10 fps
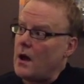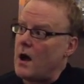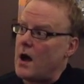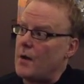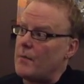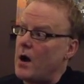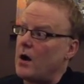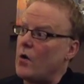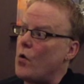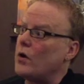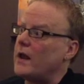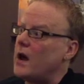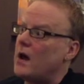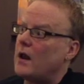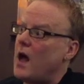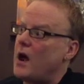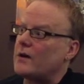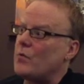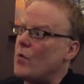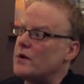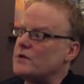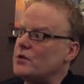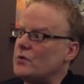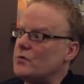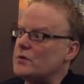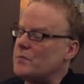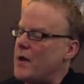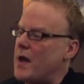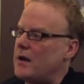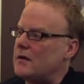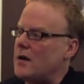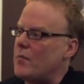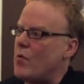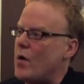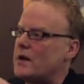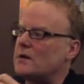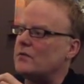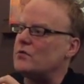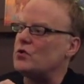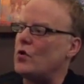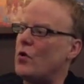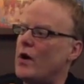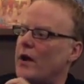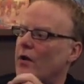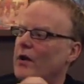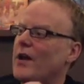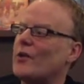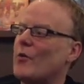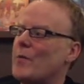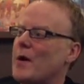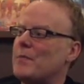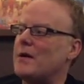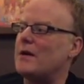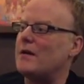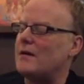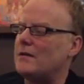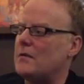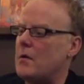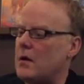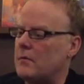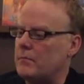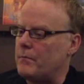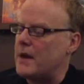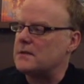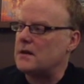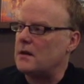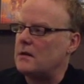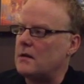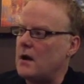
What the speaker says: are only unlocked once you spend a point of joy, or another one might be based on